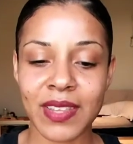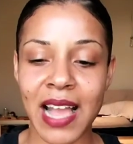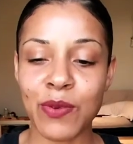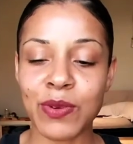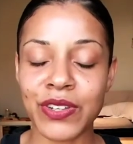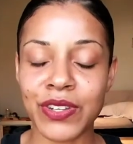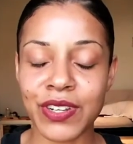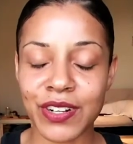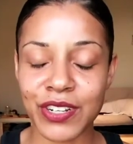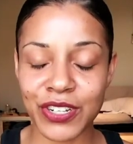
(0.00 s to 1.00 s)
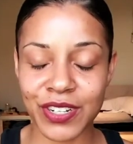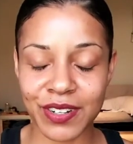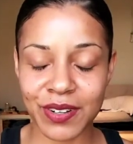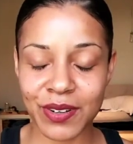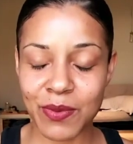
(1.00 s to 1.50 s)
I will
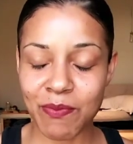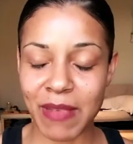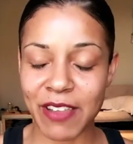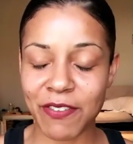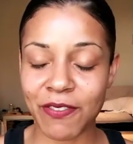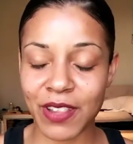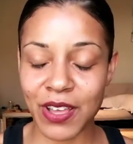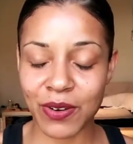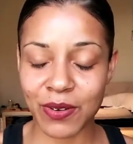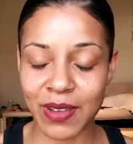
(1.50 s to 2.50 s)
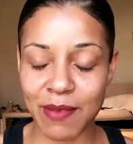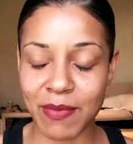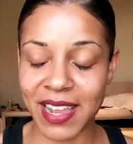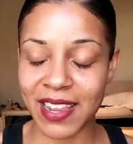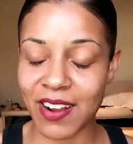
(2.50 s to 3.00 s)
nurture my flow and
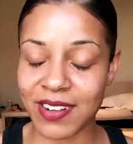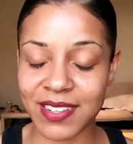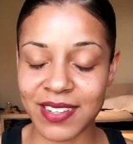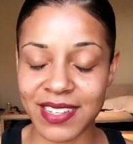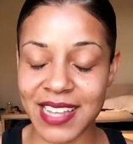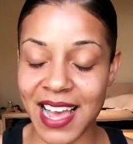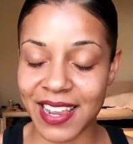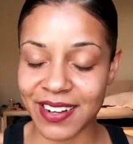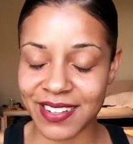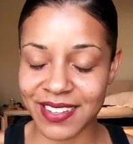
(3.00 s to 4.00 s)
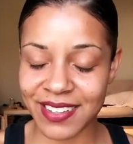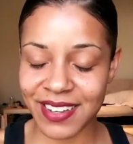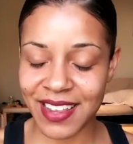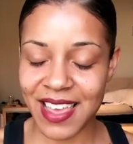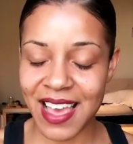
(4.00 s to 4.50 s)
my heart's desires.
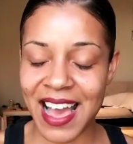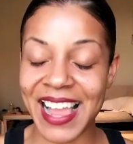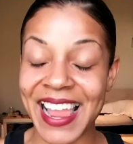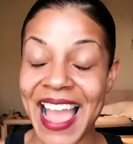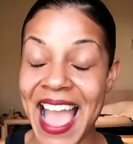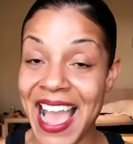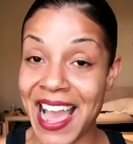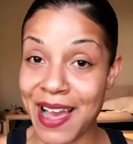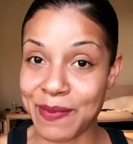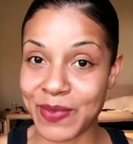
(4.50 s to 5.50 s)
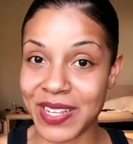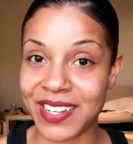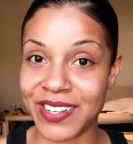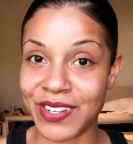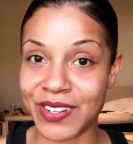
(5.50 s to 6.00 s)
I am
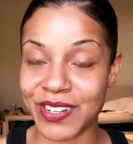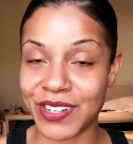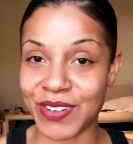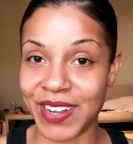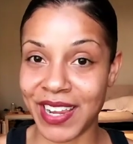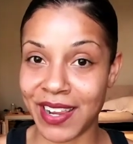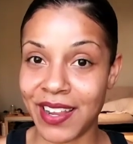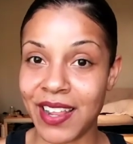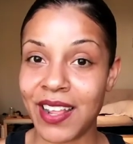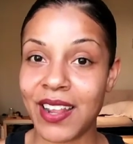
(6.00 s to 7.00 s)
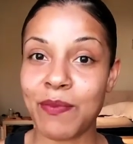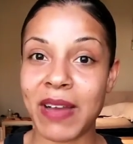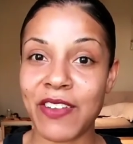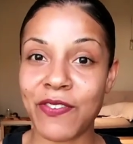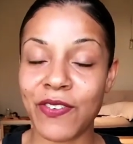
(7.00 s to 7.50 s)
nurturing
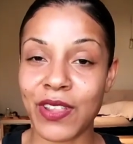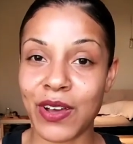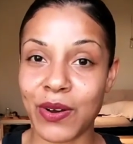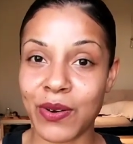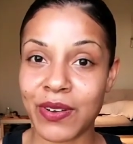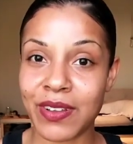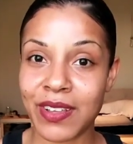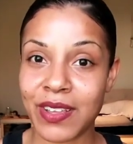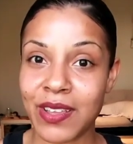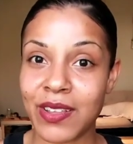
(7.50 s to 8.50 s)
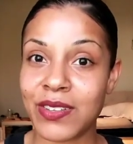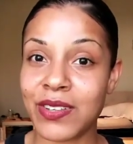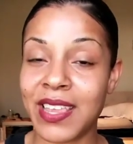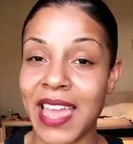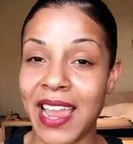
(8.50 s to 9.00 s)
my flow
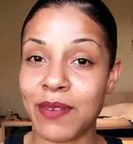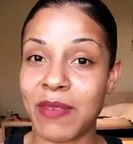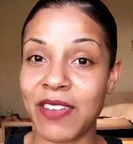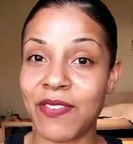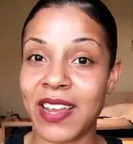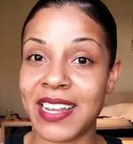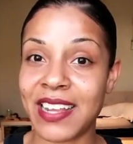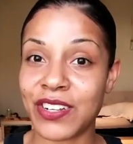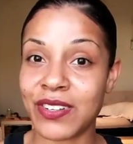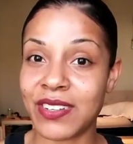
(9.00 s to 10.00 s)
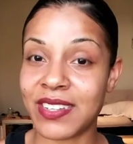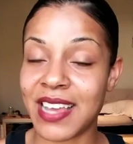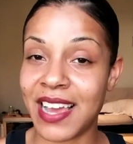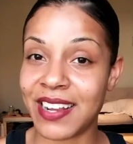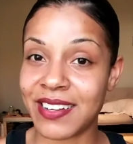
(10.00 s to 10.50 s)
to gain my financial
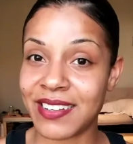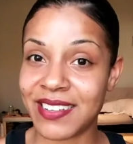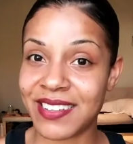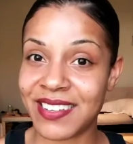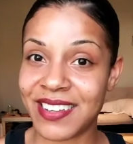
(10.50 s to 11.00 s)
desires,